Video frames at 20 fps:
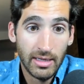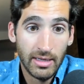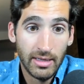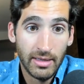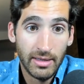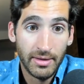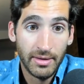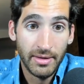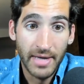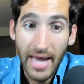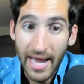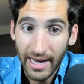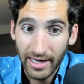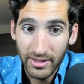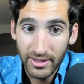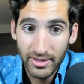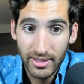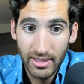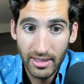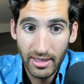
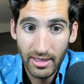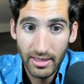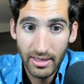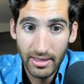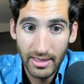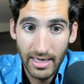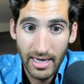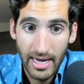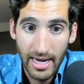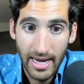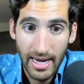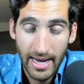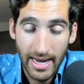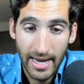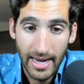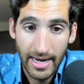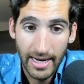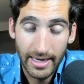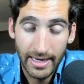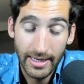Next,
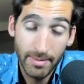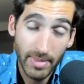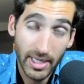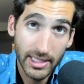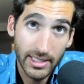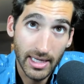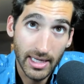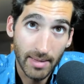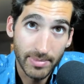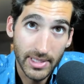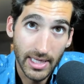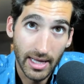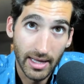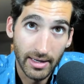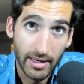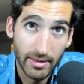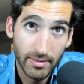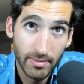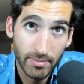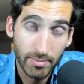and in my top
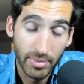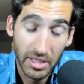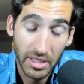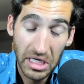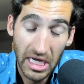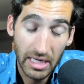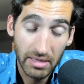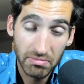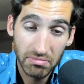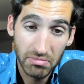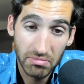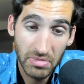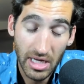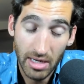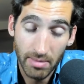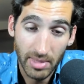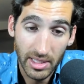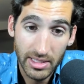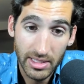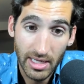10, but not
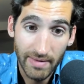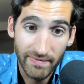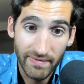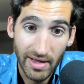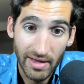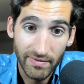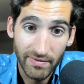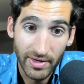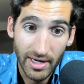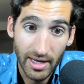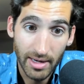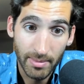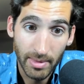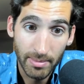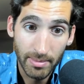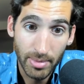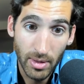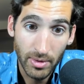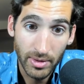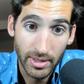in my top 5 and not on my
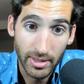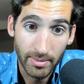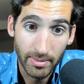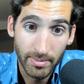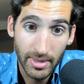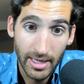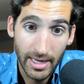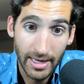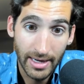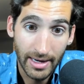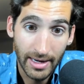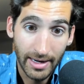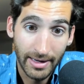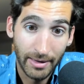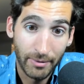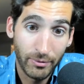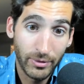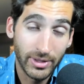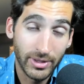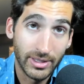podium, and I
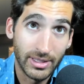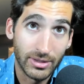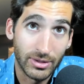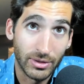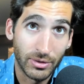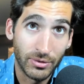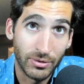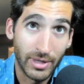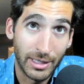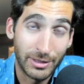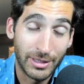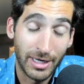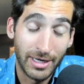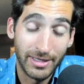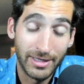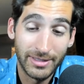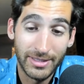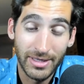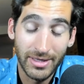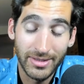really disagree. I
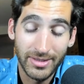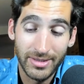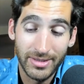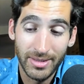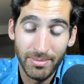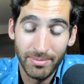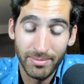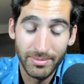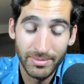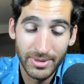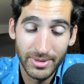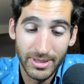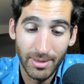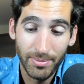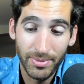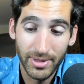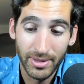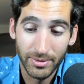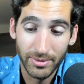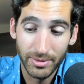saw
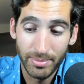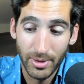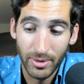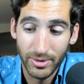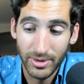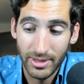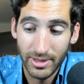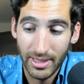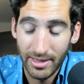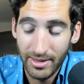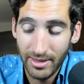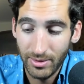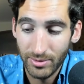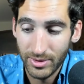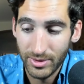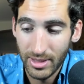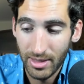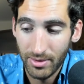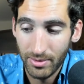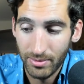something was posted. I think it
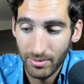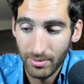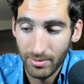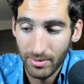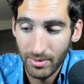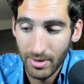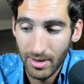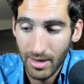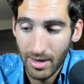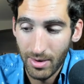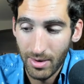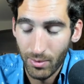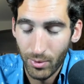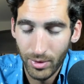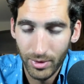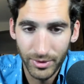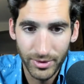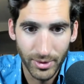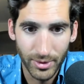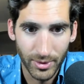was on
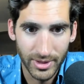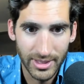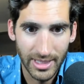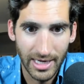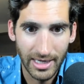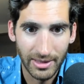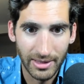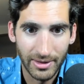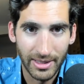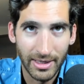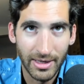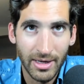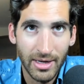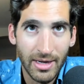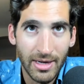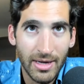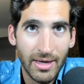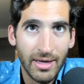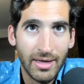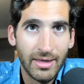World Tour Cycling.
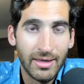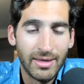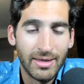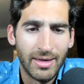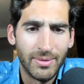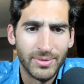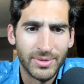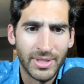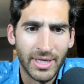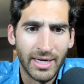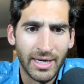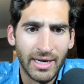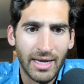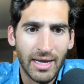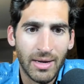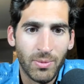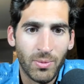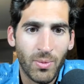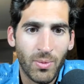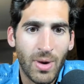I was like,
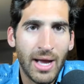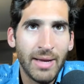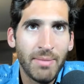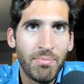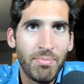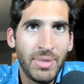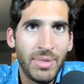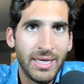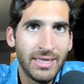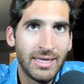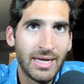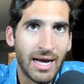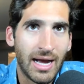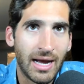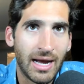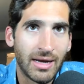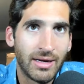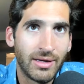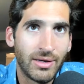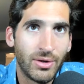why
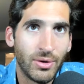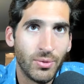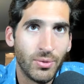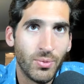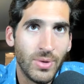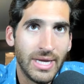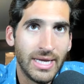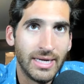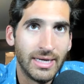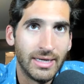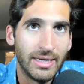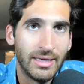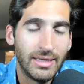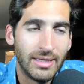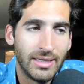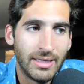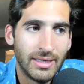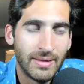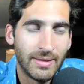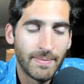Pidcock could win
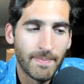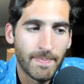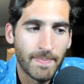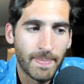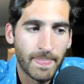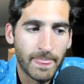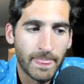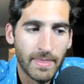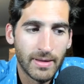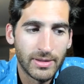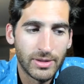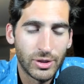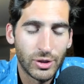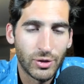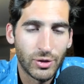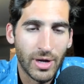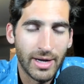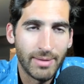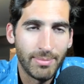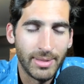
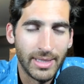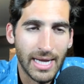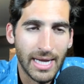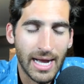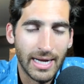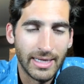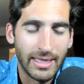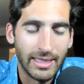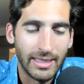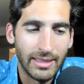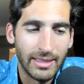Strade Bianche?